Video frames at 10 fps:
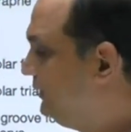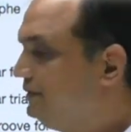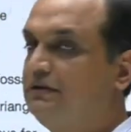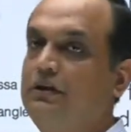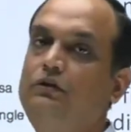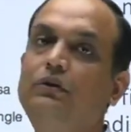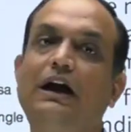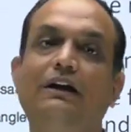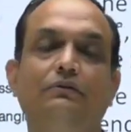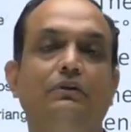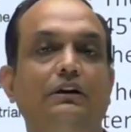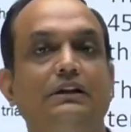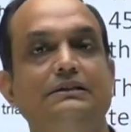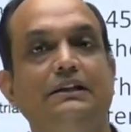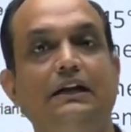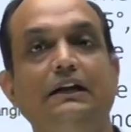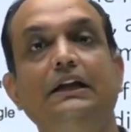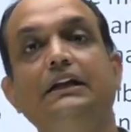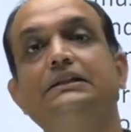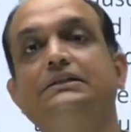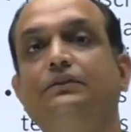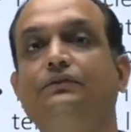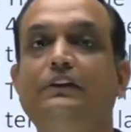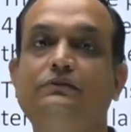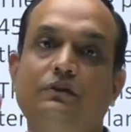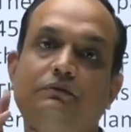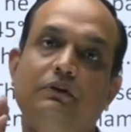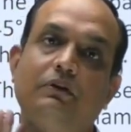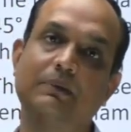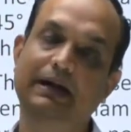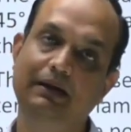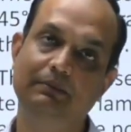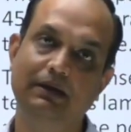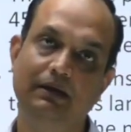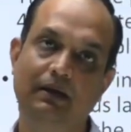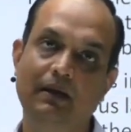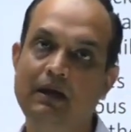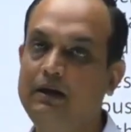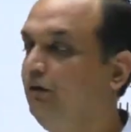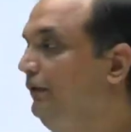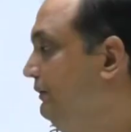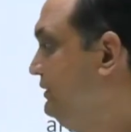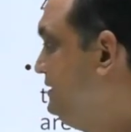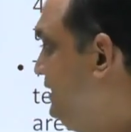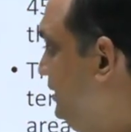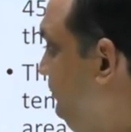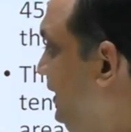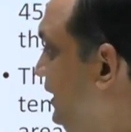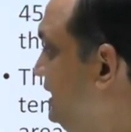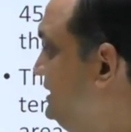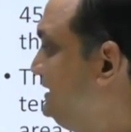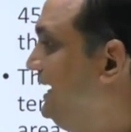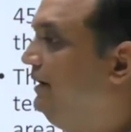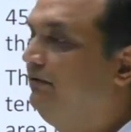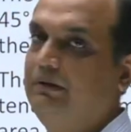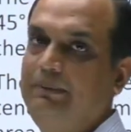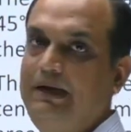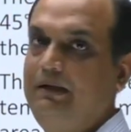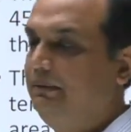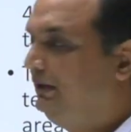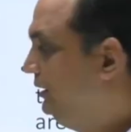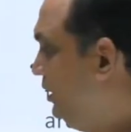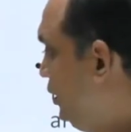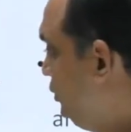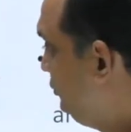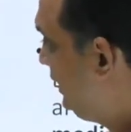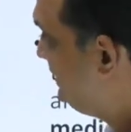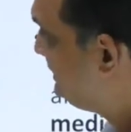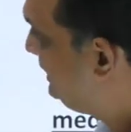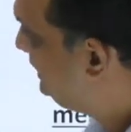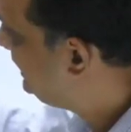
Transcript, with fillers: first you have to understand inner surface of your mandible. Now when you see the medial side of the mandible, you can see